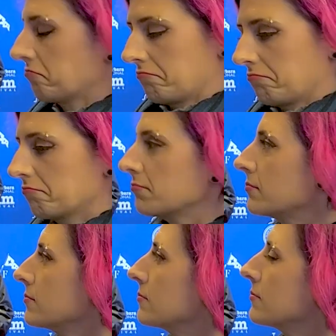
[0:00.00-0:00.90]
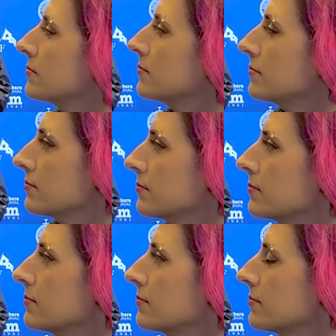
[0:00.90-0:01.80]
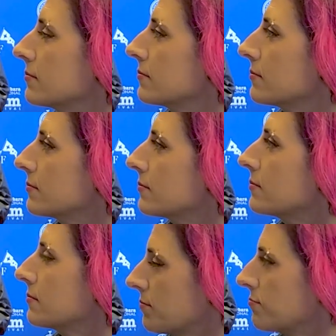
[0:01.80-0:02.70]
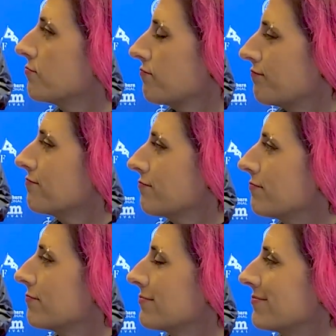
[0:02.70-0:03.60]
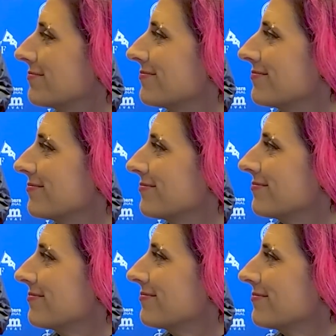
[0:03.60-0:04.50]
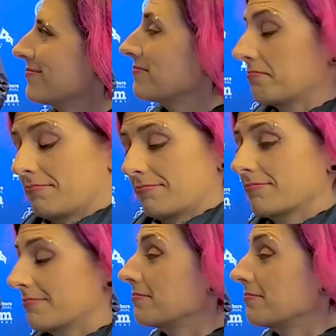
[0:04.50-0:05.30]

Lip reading: (silent)